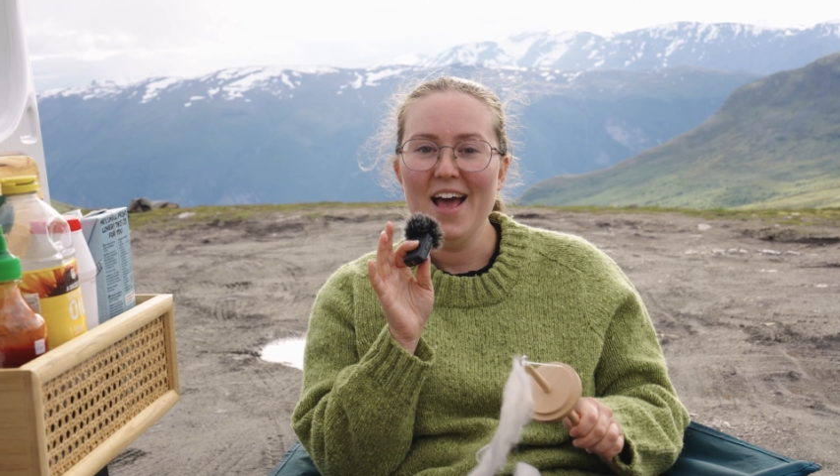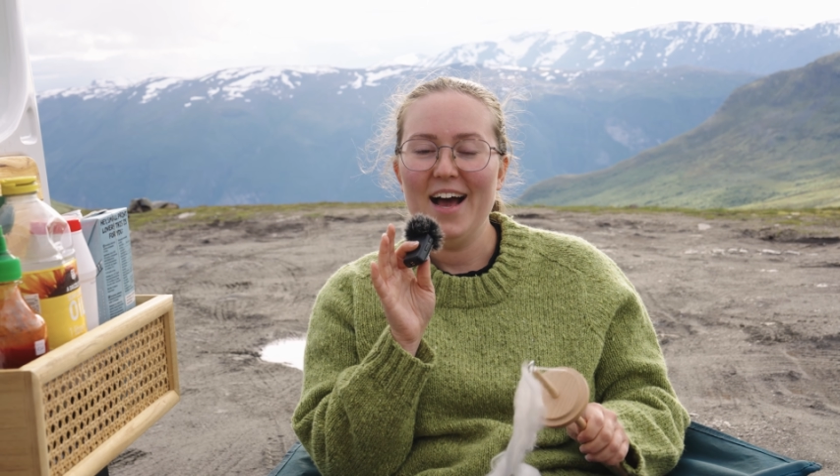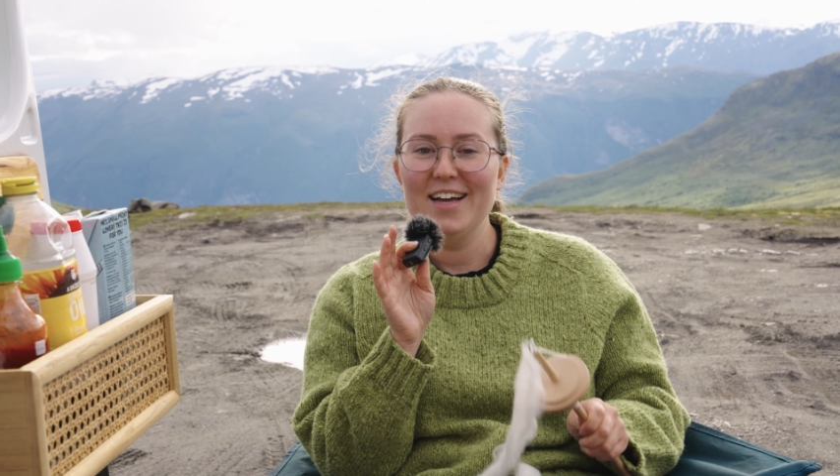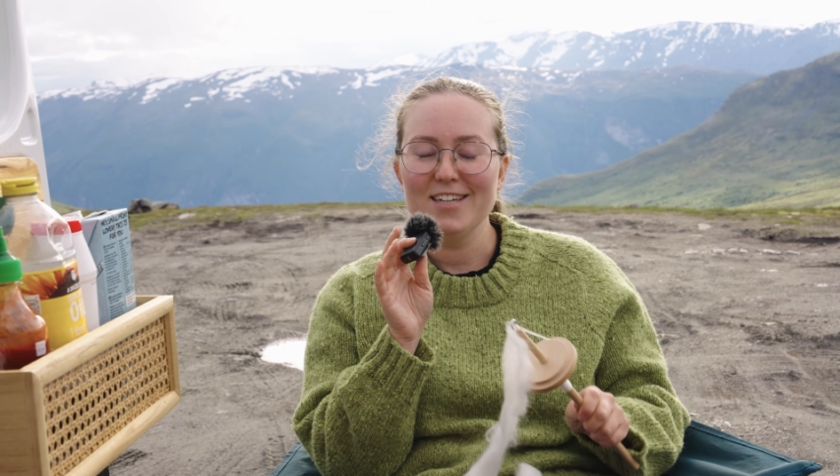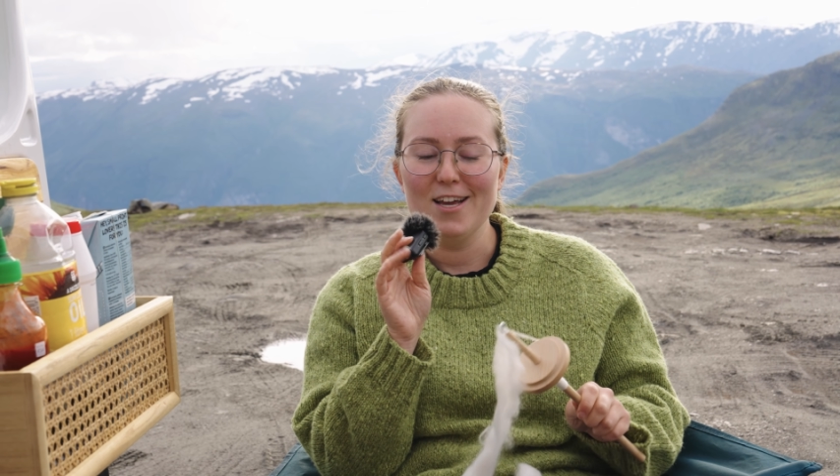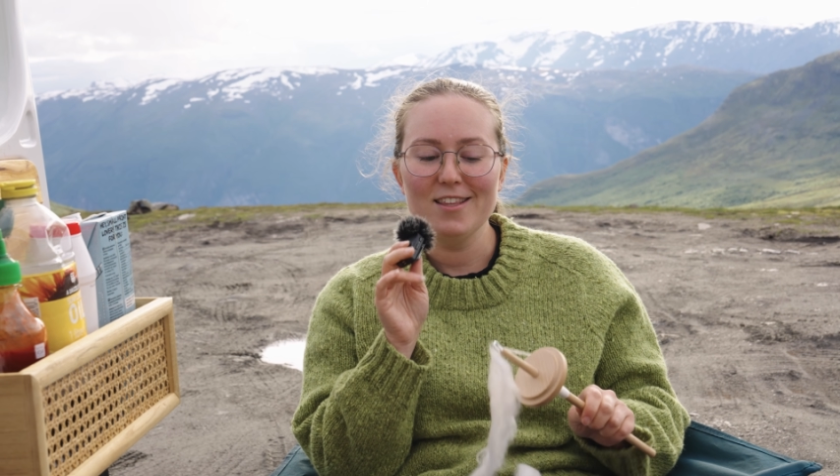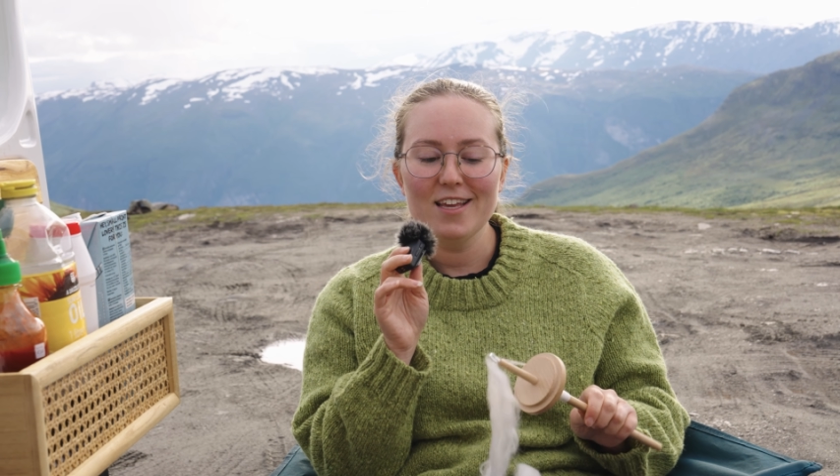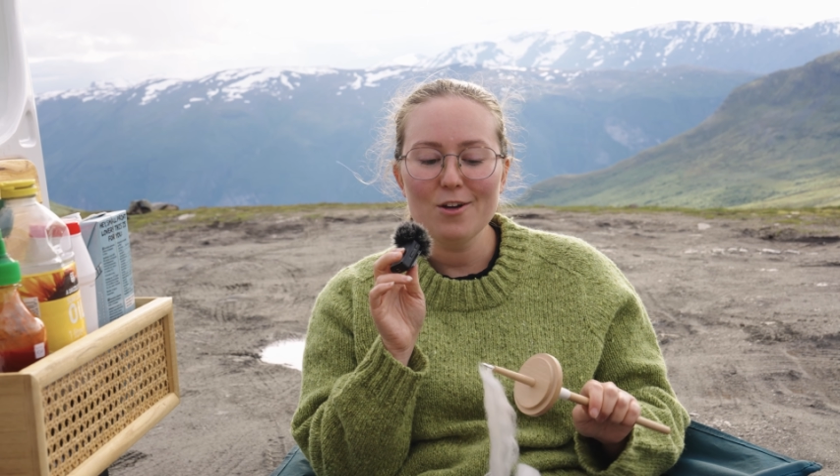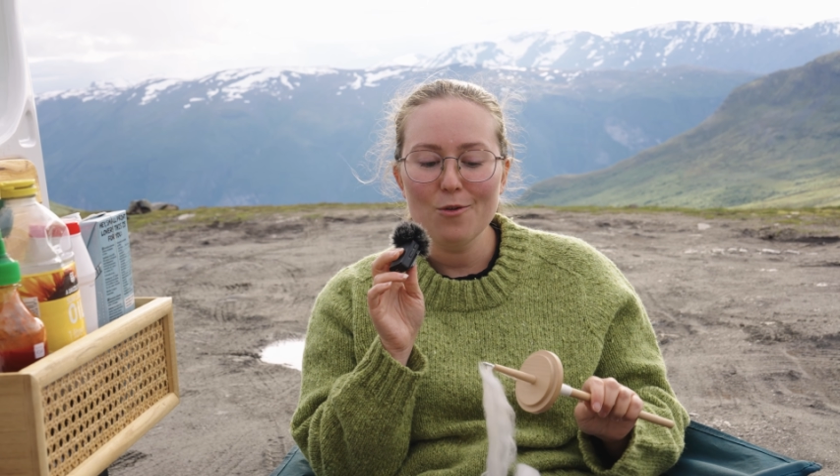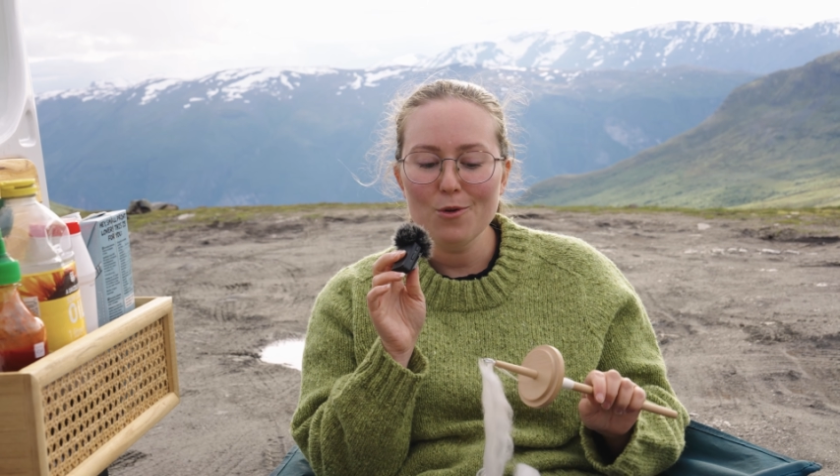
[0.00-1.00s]
and I
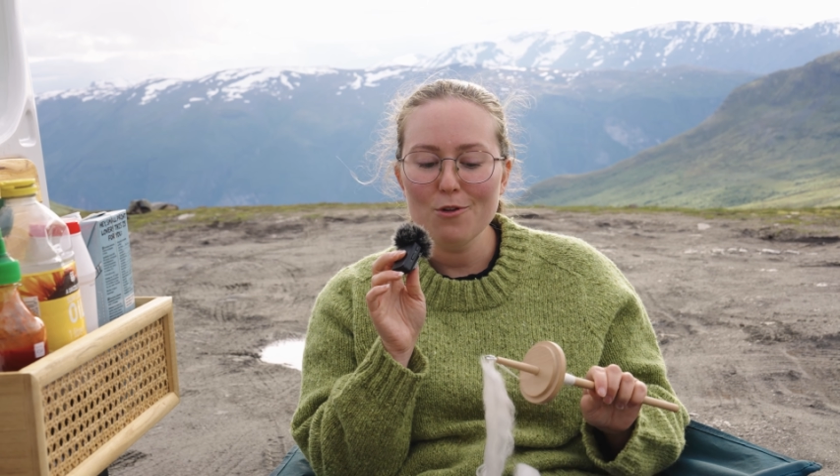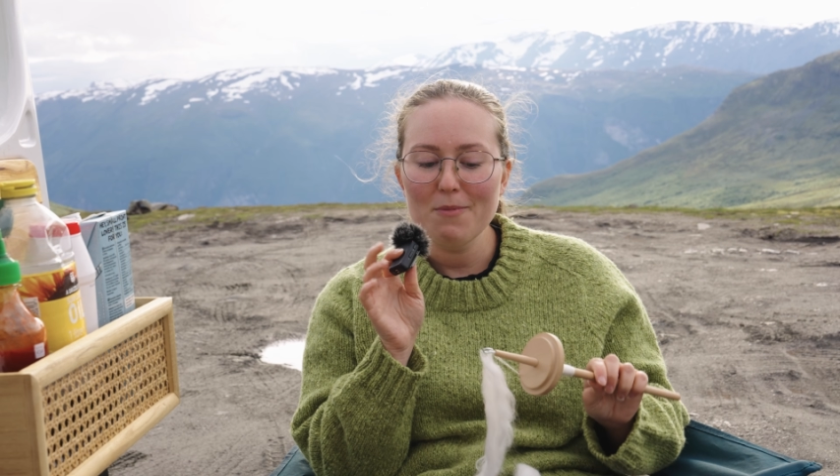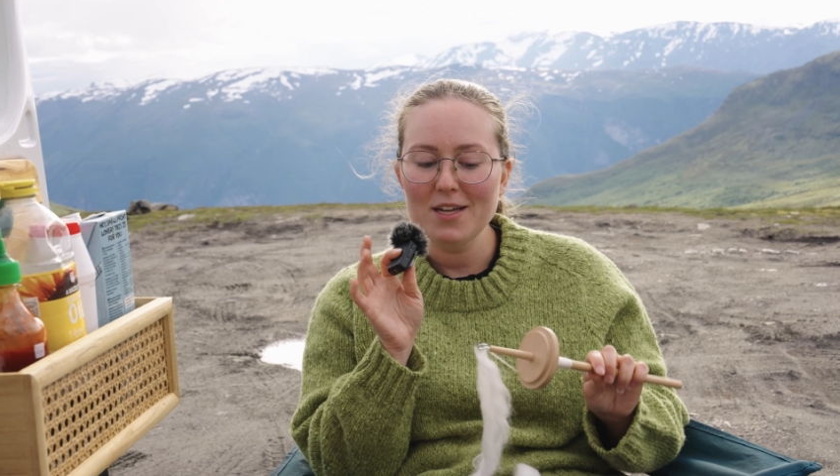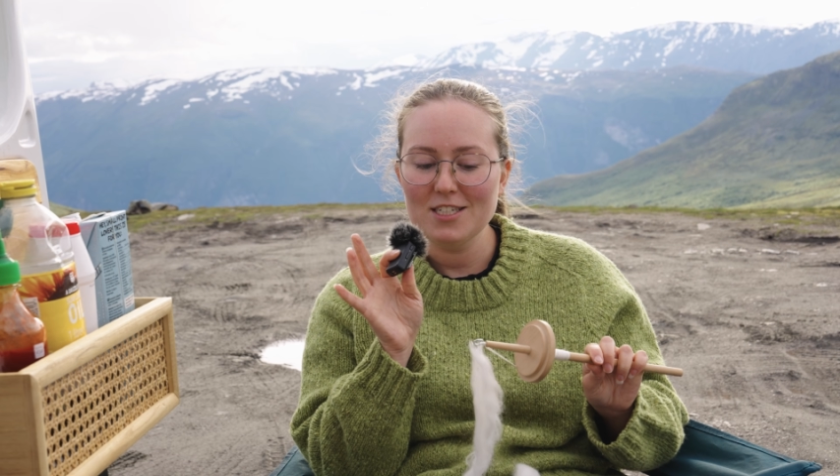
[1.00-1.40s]
think all of my